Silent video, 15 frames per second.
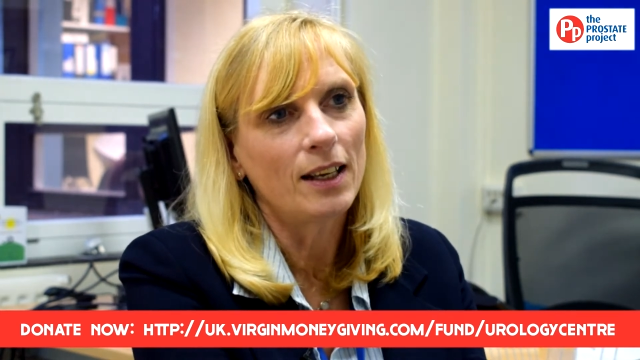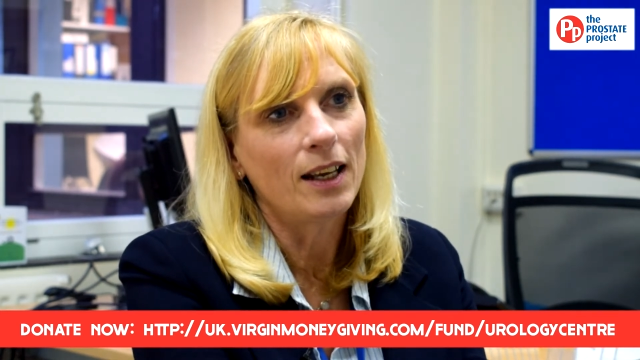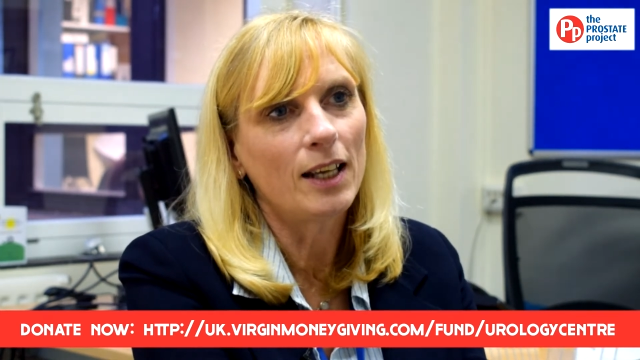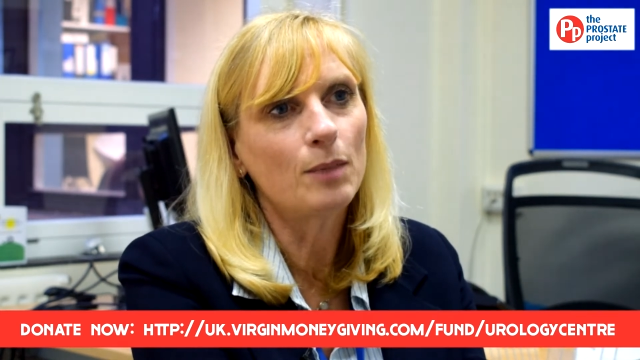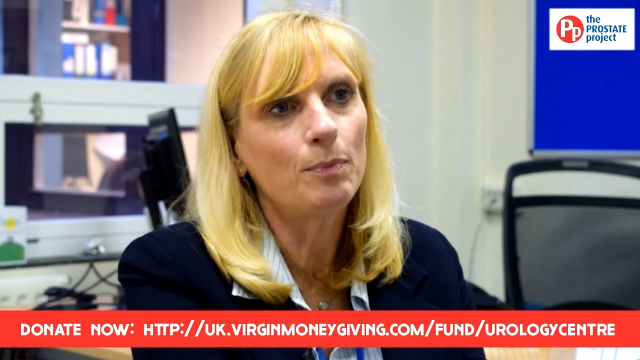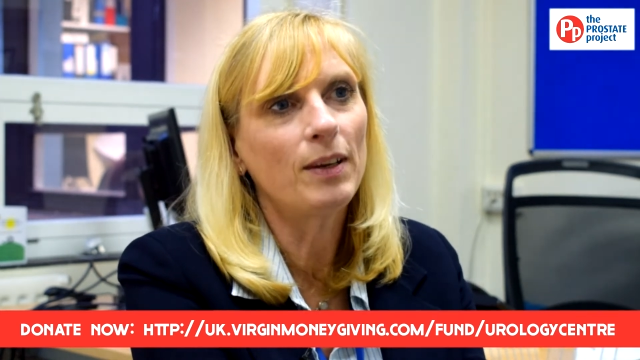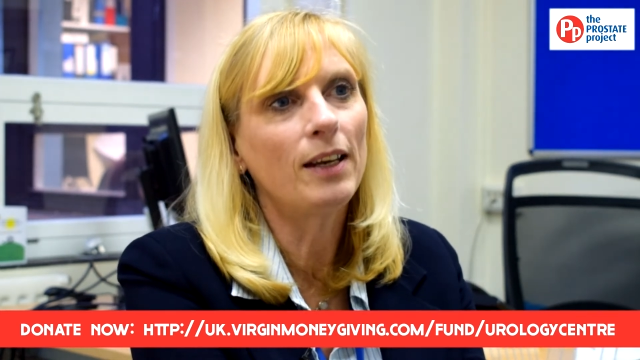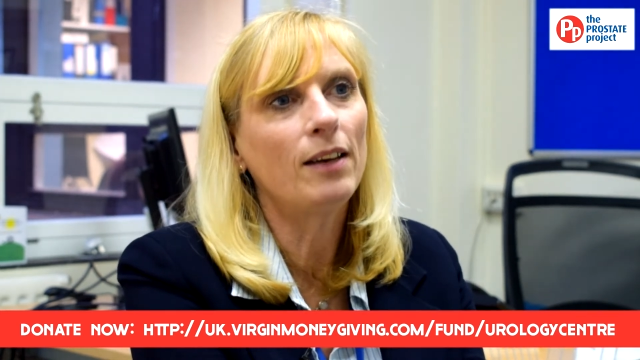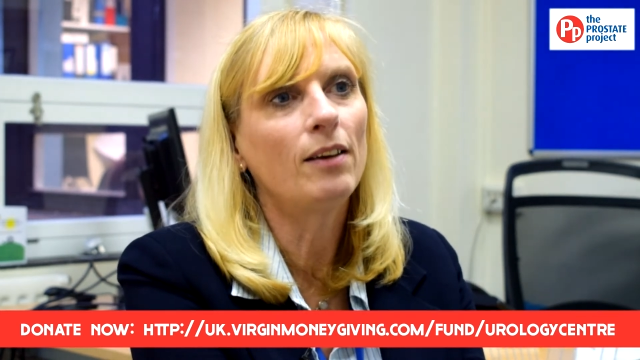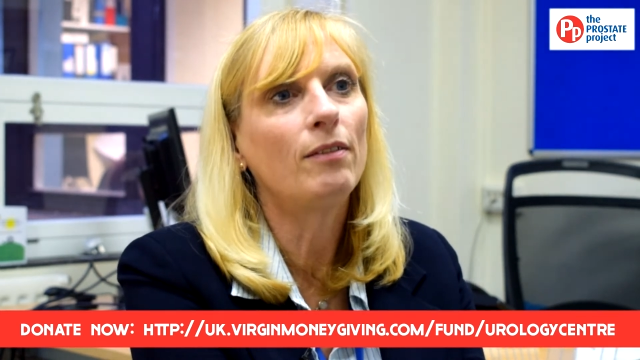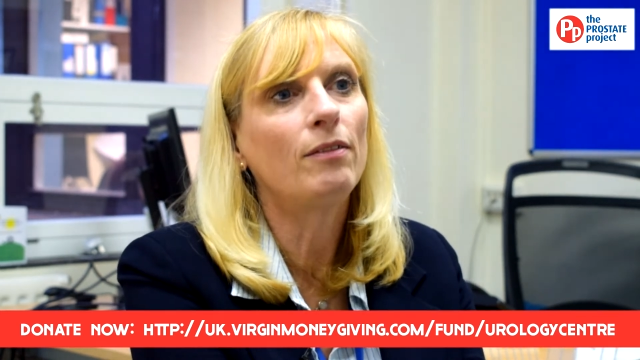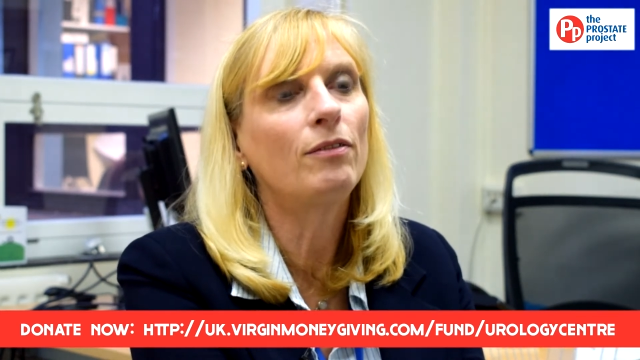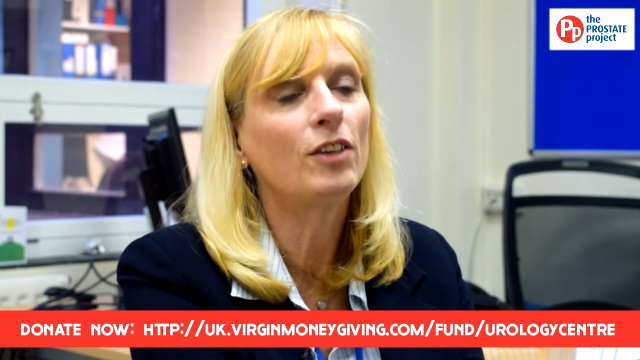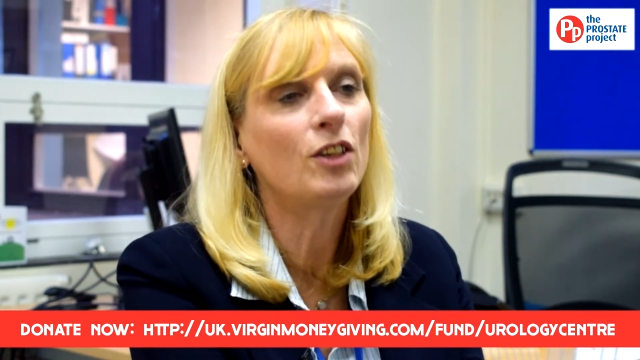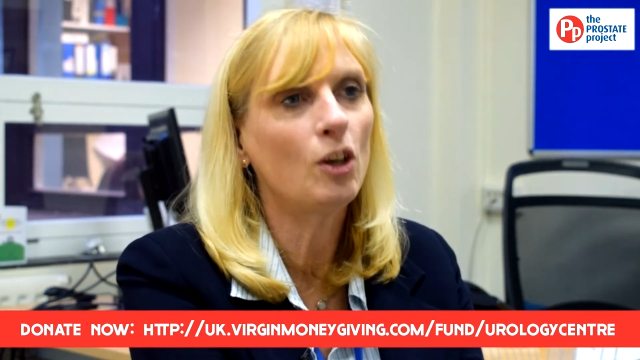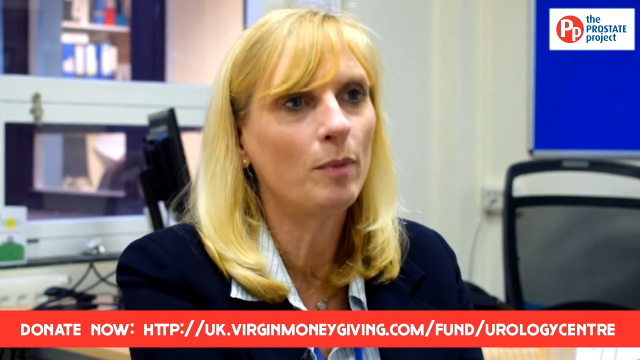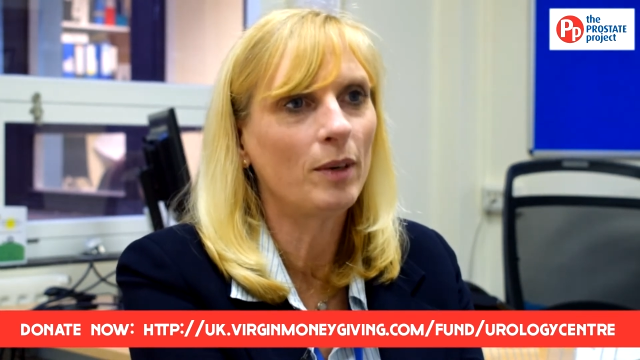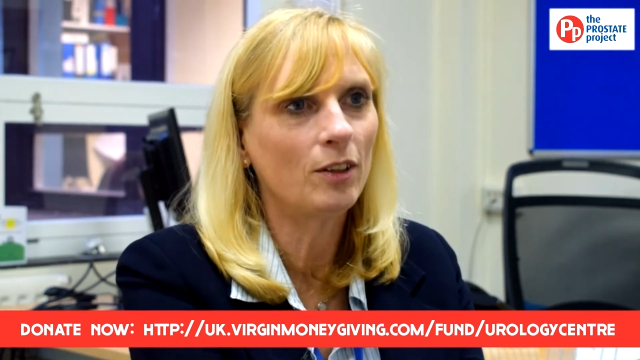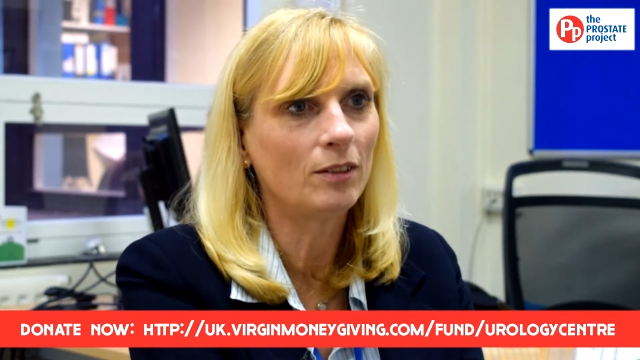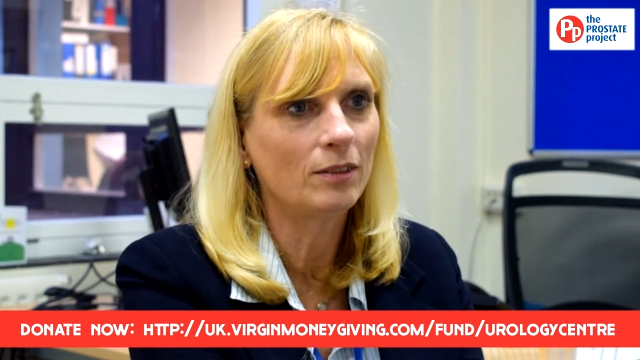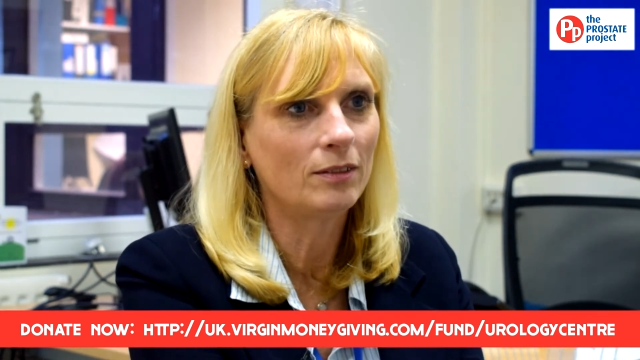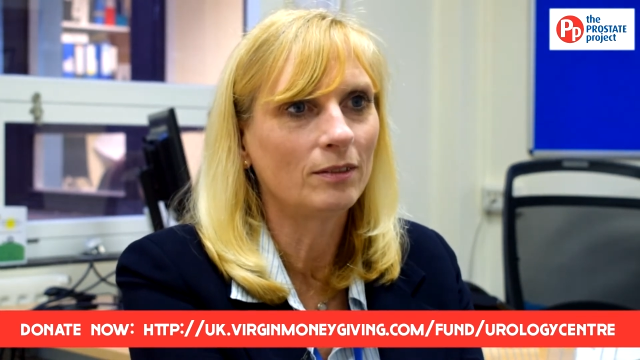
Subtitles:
has been phenomenal.